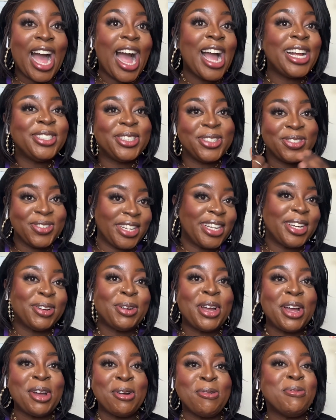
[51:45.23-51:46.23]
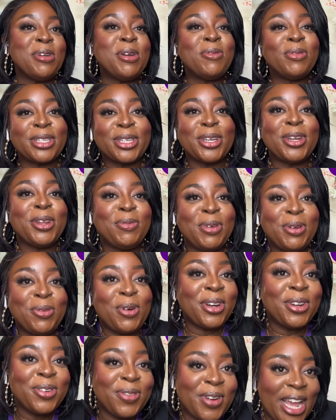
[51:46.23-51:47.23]
it. I knew it. It was gonna be
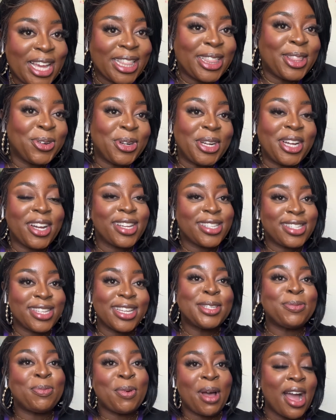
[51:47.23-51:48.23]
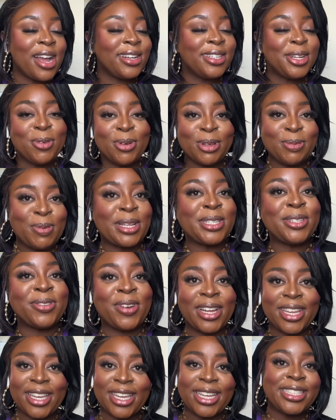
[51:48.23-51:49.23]
one of like 3 artists, but I knew it was
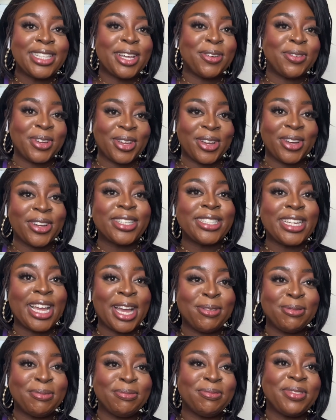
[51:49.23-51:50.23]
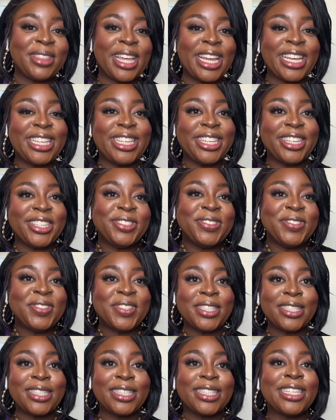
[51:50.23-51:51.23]
Patoranking. There we go. Yeah. Thank you.
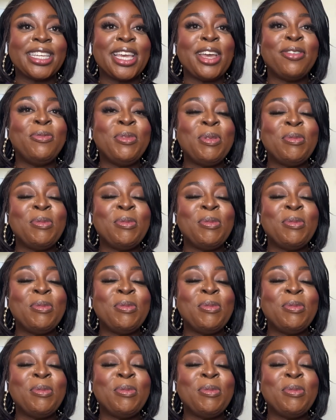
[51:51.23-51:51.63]
Give me